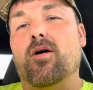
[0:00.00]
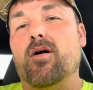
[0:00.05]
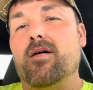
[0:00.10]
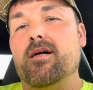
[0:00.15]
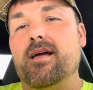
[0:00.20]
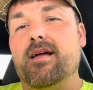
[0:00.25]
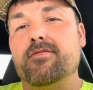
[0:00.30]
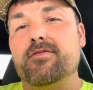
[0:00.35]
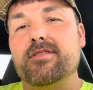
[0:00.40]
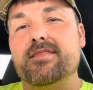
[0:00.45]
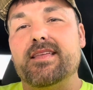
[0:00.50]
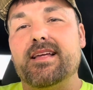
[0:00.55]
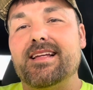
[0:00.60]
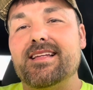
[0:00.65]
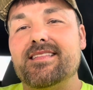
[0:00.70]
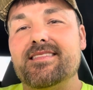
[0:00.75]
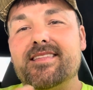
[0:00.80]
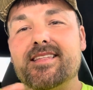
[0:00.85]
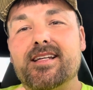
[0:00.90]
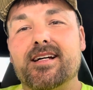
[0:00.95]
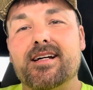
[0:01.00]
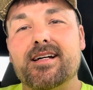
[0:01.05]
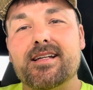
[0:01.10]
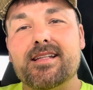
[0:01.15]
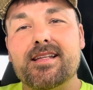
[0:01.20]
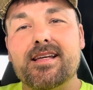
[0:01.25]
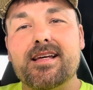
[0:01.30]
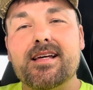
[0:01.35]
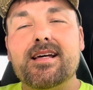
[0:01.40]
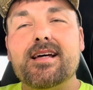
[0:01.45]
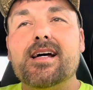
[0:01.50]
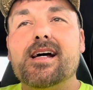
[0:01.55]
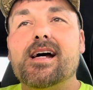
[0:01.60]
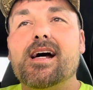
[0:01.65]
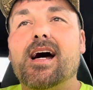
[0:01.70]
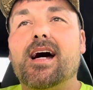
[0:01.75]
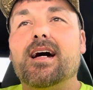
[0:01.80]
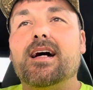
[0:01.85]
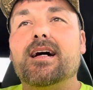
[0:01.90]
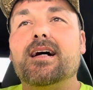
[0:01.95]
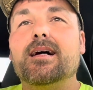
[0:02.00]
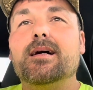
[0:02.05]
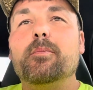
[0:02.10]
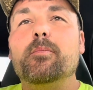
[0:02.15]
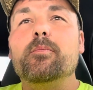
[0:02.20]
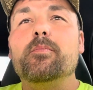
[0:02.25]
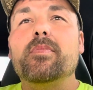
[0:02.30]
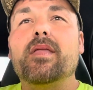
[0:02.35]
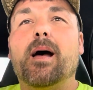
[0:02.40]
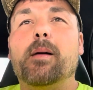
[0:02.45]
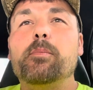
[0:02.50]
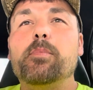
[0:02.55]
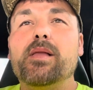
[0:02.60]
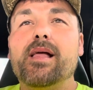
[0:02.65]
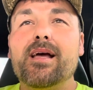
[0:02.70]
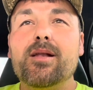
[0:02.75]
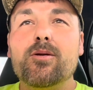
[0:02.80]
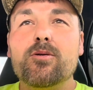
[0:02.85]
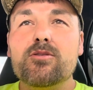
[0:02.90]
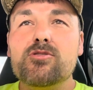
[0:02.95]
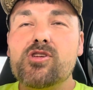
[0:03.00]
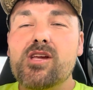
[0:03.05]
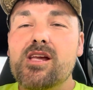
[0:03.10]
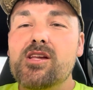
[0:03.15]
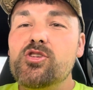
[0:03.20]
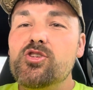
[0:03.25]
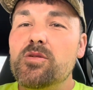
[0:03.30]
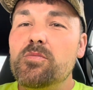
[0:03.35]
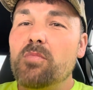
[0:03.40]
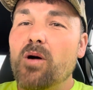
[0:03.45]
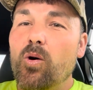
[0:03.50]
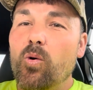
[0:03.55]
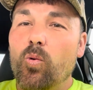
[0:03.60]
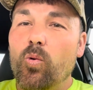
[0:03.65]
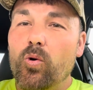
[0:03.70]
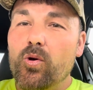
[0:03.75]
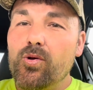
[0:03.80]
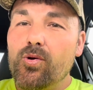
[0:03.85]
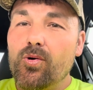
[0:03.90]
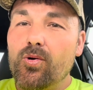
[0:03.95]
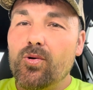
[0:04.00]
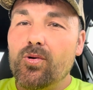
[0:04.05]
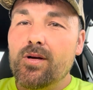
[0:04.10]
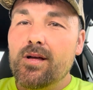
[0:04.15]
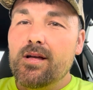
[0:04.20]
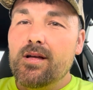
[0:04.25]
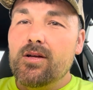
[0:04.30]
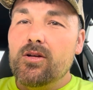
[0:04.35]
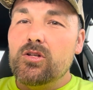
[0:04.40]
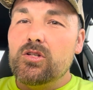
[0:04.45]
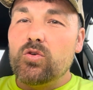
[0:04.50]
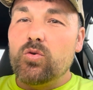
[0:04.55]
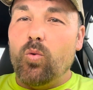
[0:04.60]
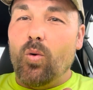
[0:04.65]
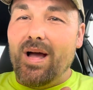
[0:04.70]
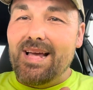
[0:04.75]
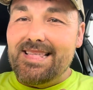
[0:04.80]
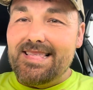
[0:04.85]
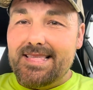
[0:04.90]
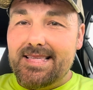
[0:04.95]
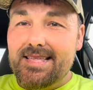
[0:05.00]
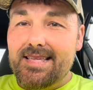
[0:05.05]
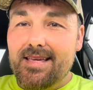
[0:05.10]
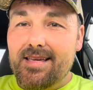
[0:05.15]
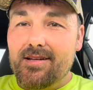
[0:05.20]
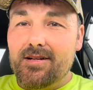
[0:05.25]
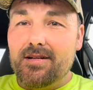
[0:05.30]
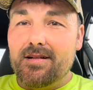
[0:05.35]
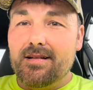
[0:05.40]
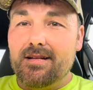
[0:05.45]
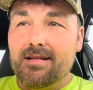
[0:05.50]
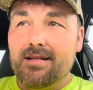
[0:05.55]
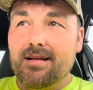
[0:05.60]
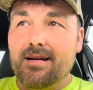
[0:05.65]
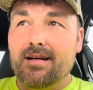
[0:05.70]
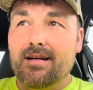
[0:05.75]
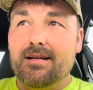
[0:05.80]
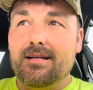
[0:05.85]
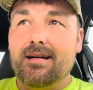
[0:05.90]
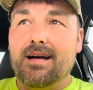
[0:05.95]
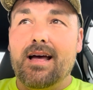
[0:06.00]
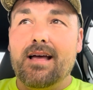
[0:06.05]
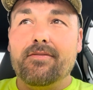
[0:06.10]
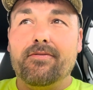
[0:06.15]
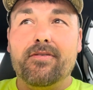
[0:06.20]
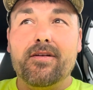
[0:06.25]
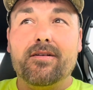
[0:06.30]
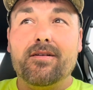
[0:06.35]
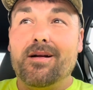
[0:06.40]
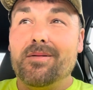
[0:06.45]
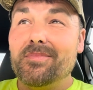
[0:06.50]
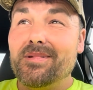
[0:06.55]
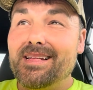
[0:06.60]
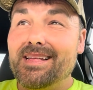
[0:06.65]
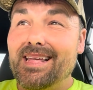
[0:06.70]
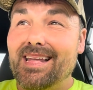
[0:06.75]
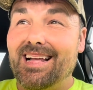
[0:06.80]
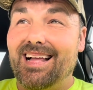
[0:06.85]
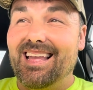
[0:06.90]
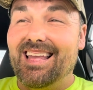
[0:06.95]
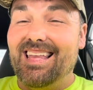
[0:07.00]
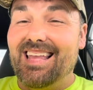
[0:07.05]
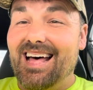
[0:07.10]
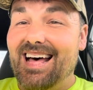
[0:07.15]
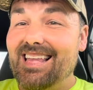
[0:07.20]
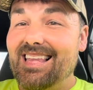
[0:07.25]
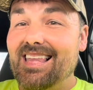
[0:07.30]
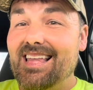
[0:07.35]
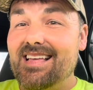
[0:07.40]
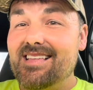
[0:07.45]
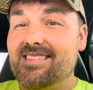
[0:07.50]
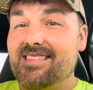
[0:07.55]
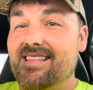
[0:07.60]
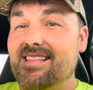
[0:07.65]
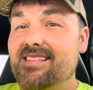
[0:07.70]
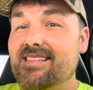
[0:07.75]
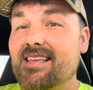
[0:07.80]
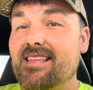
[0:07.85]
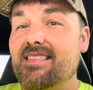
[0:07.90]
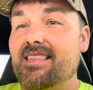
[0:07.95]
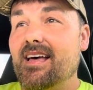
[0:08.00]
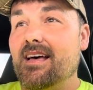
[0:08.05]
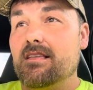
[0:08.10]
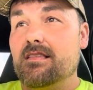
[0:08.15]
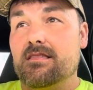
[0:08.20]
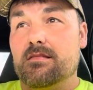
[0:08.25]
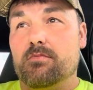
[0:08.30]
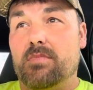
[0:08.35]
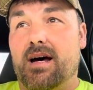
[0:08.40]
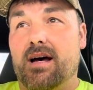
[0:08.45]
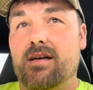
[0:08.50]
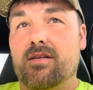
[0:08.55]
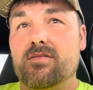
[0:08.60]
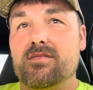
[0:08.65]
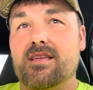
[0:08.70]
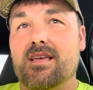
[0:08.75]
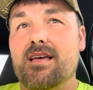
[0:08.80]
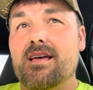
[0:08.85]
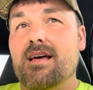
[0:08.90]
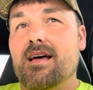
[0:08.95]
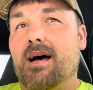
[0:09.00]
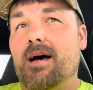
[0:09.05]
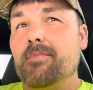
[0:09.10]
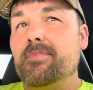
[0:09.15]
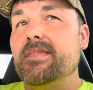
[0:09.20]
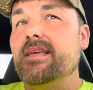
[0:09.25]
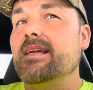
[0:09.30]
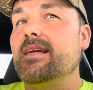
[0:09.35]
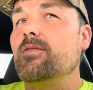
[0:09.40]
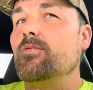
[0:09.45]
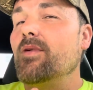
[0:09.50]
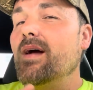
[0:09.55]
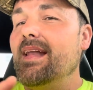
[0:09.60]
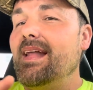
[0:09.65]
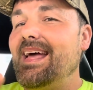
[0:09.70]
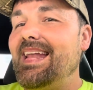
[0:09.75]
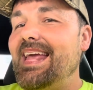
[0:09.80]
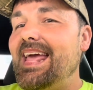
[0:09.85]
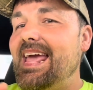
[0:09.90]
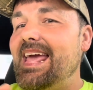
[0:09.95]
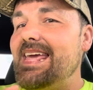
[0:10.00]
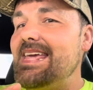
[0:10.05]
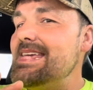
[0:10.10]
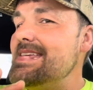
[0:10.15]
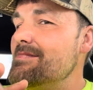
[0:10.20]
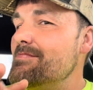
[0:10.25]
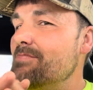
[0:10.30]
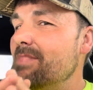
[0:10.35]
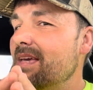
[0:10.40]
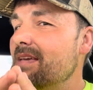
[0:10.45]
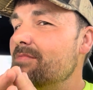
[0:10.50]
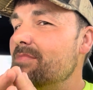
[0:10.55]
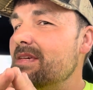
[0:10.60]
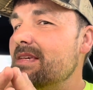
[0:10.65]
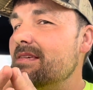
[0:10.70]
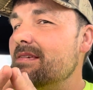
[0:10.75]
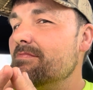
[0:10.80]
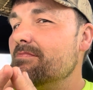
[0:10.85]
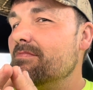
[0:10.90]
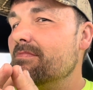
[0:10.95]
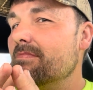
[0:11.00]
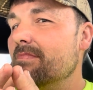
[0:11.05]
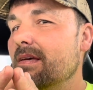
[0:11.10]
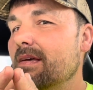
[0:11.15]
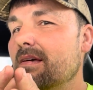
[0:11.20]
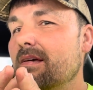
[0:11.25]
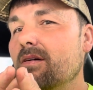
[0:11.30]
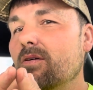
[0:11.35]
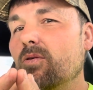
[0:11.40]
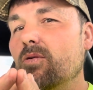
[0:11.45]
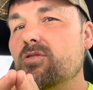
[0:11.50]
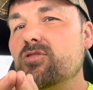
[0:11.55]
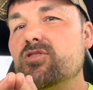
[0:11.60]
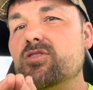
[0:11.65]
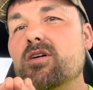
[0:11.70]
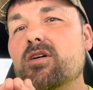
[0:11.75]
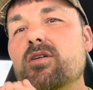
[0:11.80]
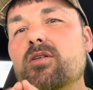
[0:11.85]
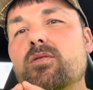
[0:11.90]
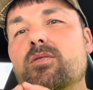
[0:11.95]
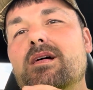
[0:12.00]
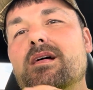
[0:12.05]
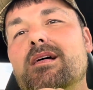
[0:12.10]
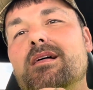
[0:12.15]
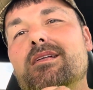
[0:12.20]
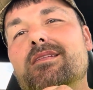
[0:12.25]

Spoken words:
Everything is done. I plan on changing my oil twice a year. I figure I'm gonna get a lot less than 10,000 miles. I'm thinking right at 8 maybe or so.